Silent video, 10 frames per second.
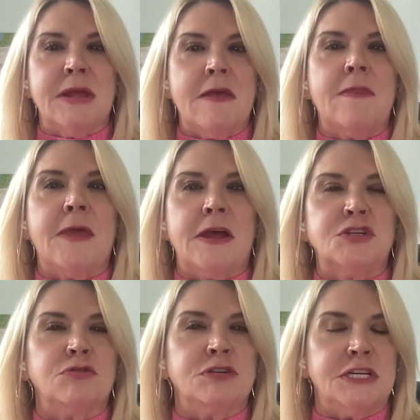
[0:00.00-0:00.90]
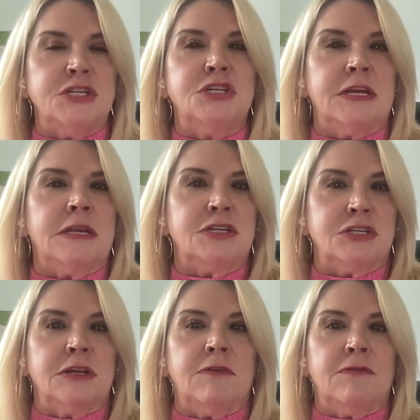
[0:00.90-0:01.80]
hit that strategic
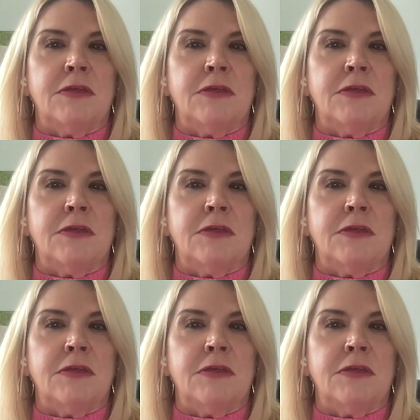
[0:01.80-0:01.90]
initiative